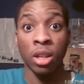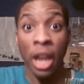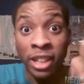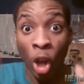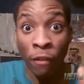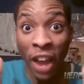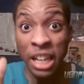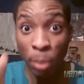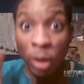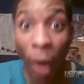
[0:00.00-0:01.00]
It's on
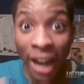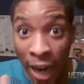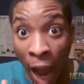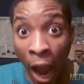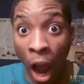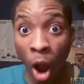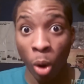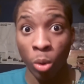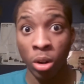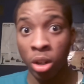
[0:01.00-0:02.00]
Facebook right
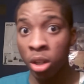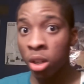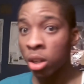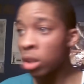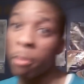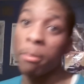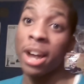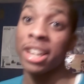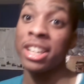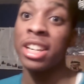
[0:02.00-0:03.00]
now.
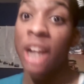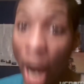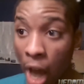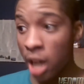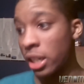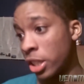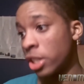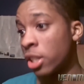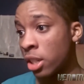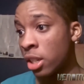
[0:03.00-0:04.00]
My gosh.
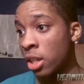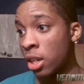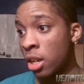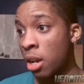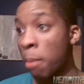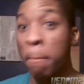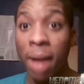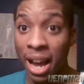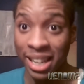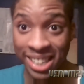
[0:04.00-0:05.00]
My